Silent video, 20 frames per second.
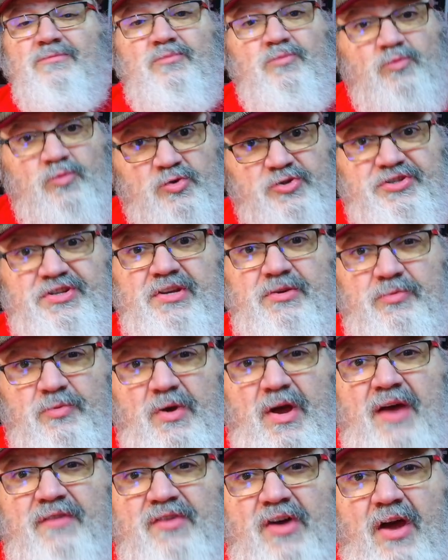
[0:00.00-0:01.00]
we'll see. We'll
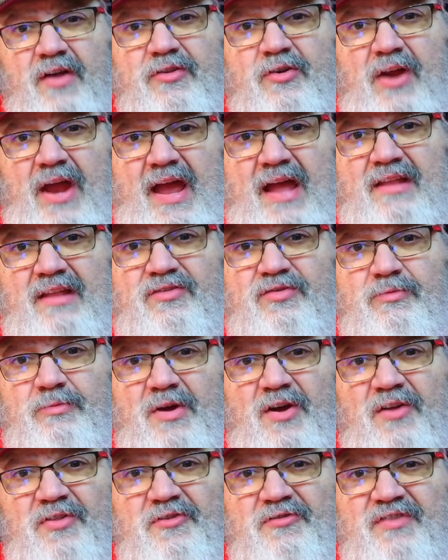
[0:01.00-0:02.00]
have other hats from
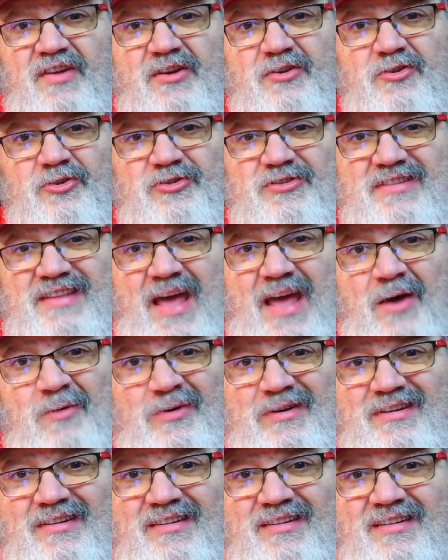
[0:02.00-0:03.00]
other vendors in that
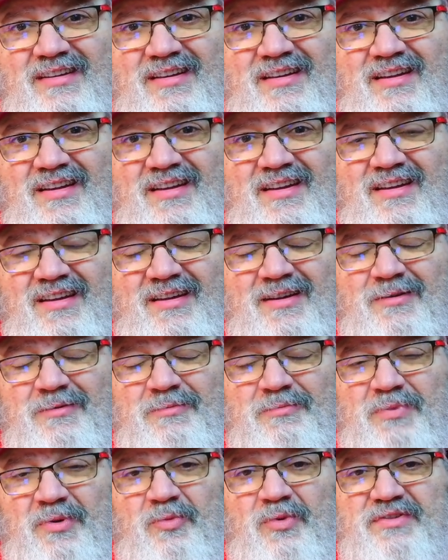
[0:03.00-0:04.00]
one.
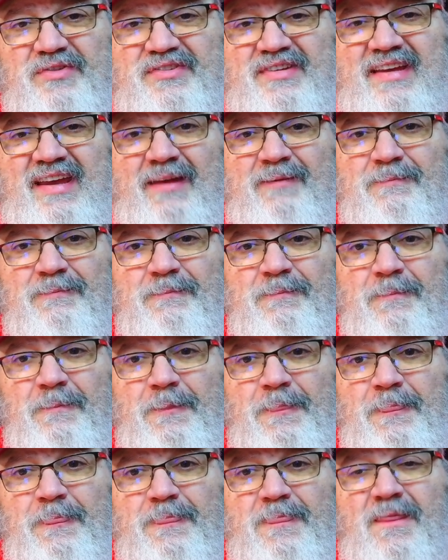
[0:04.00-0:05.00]
But once again,
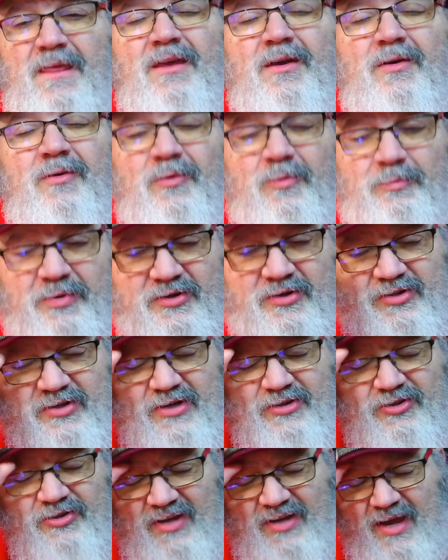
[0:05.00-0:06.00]

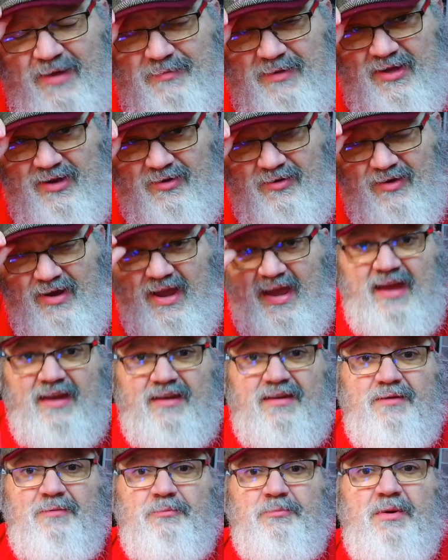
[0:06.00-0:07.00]
appreciate your time here
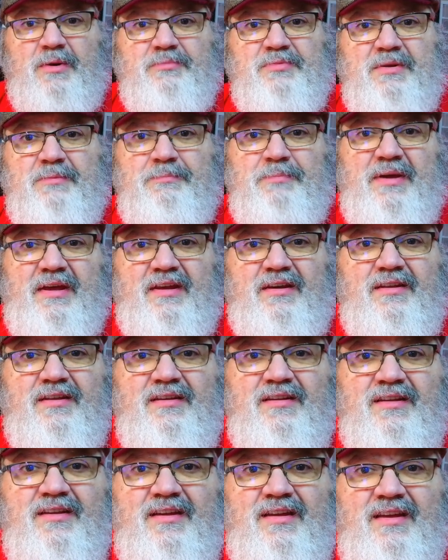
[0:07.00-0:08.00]
at Brimmed and Pinned.
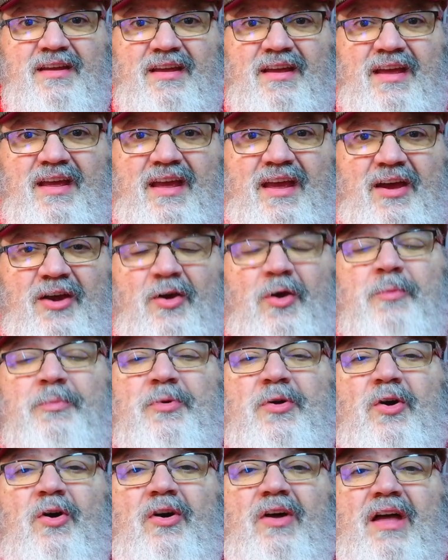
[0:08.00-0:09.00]
I hope
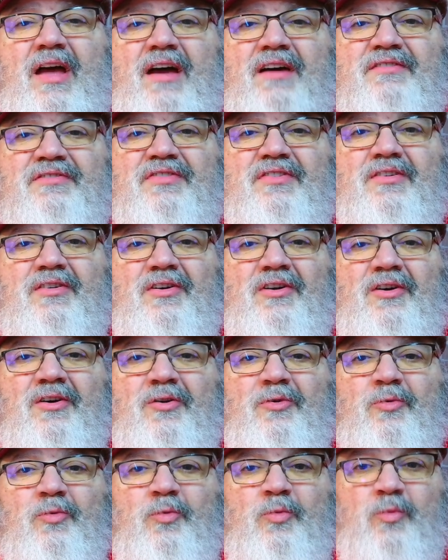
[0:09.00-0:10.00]
you all have a
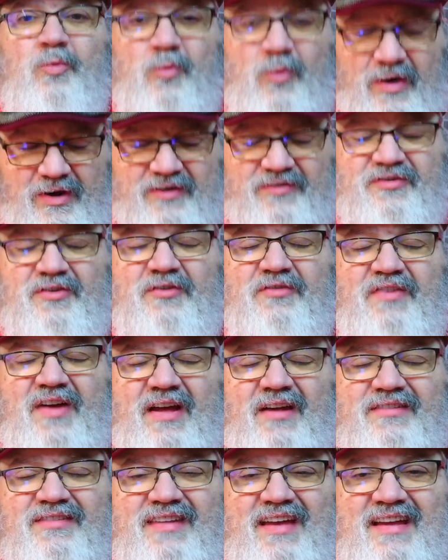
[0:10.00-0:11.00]
wonderful
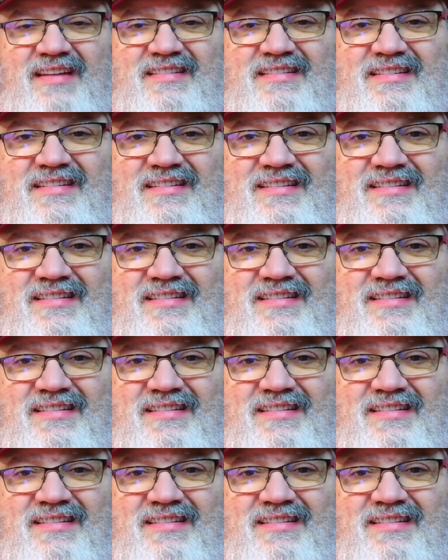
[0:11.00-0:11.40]
Valentine's.